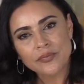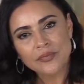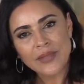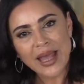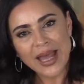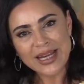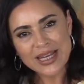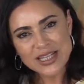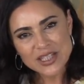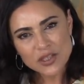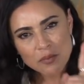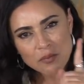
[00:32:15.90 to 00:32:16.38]

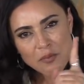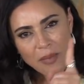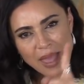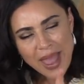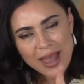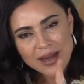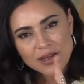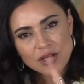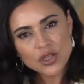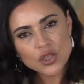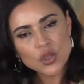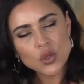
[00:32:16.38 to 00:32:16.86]
and it's
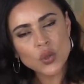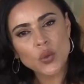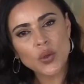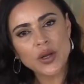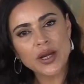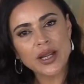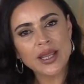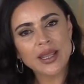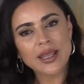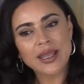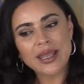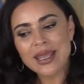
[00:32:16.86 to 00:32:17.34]

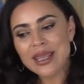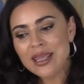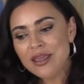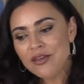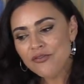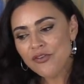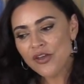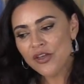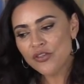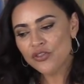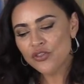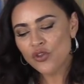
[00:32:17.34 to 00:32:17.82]
mandatory
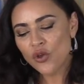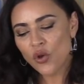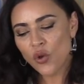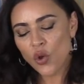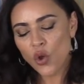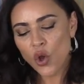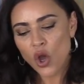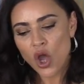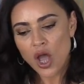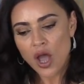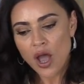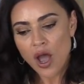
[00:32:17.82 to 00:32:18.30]
even
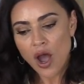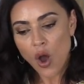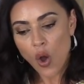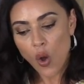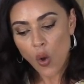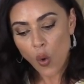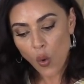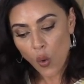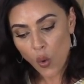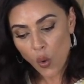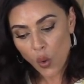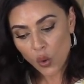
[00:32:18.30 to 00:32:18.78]
though
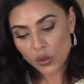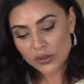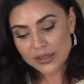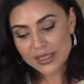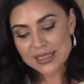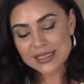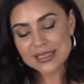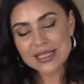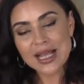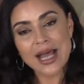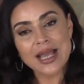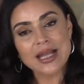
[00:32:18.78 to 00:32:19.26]
all the
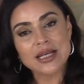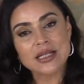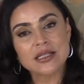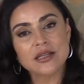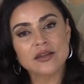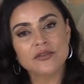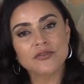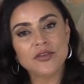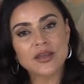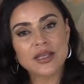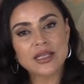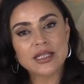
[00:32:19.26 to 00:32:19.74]

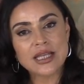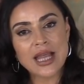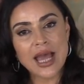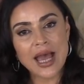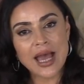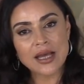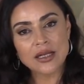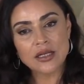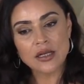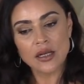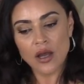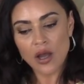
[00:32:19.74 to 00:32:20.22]
scientific
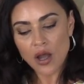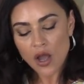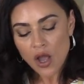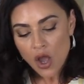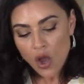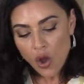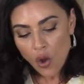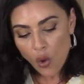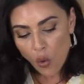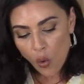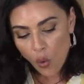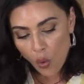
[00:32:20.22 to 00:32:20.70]
data,
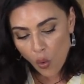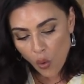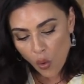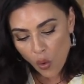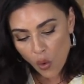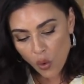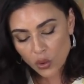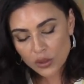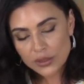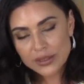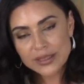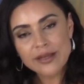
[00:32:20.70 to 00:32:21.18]

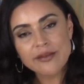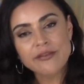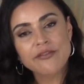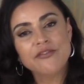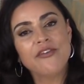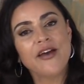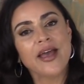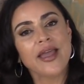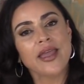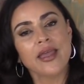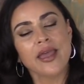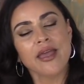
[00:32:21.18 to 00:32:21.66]
all the
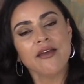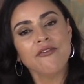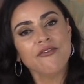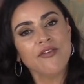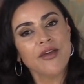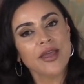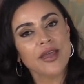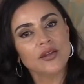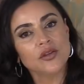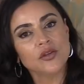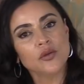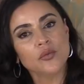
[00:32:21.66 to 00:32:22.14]

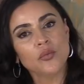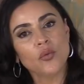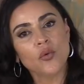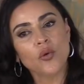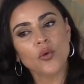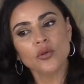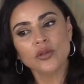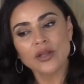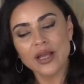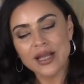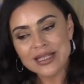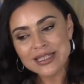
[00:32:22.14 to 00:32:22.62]

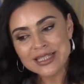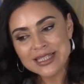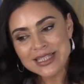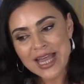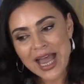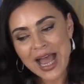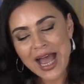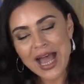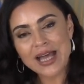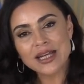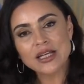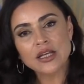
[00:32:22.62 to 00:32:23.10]
available
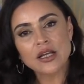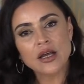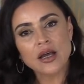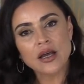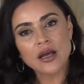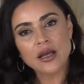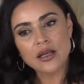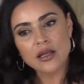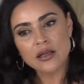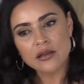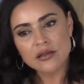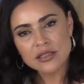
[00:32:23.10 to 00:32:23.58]

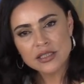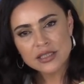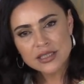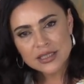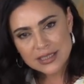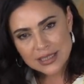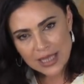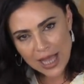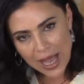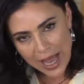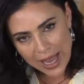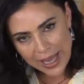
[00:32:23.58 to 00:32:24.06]
data,
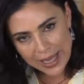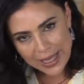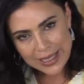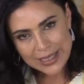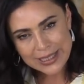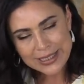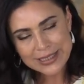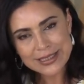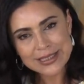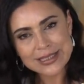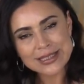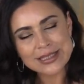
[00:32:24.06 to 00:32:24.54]

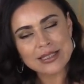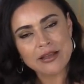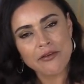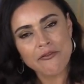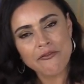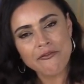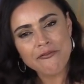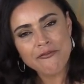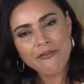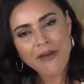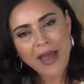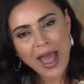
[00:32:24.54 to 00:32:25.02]
science,
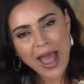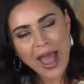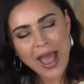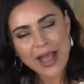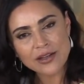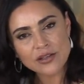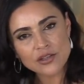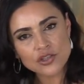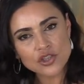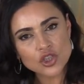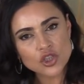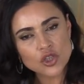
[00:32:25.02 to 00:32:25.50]

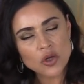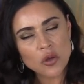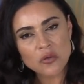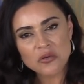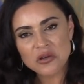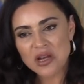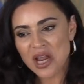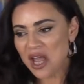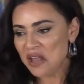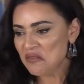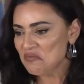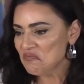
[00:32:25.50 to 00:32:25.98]
facts show
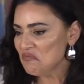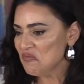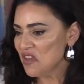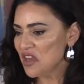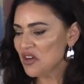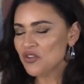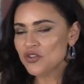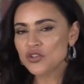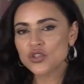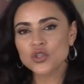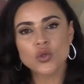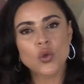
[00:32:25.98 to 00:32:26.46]
that
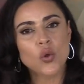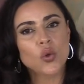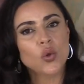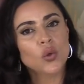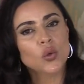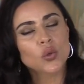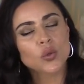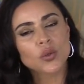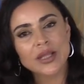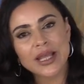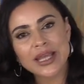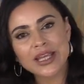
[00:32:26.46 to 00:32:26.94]
there is no
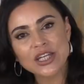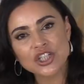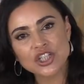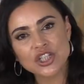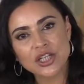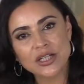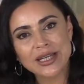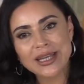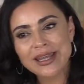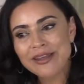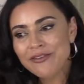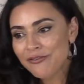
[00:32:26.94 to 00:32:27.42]

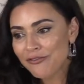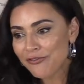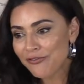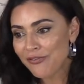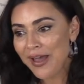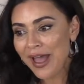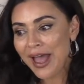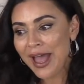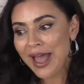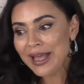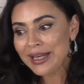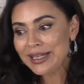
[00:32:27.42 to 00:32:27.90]
correlation. In
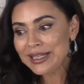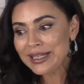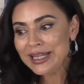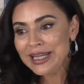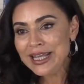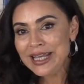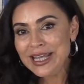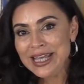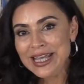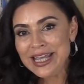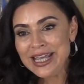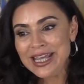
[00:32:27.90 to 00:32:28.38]
fact,
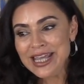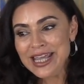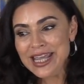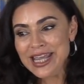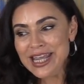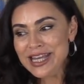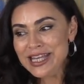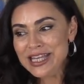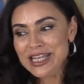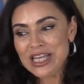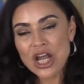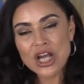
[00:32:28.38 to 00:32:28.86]

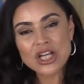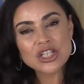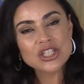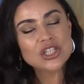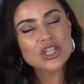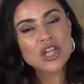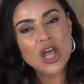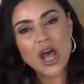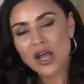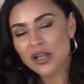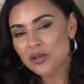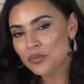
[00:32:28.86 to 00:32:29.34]
it does
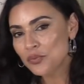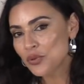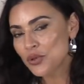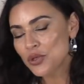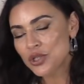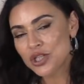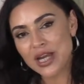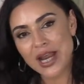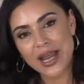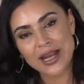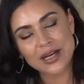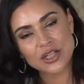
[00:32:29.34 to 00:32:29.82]
not
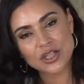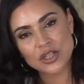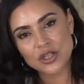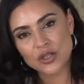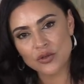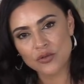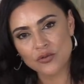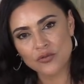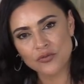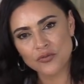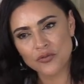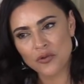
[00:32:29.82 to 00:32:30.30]
protect
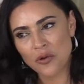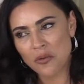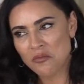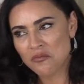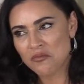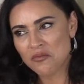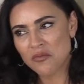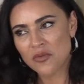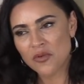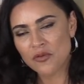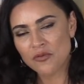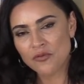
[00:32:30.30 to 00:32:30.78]
you from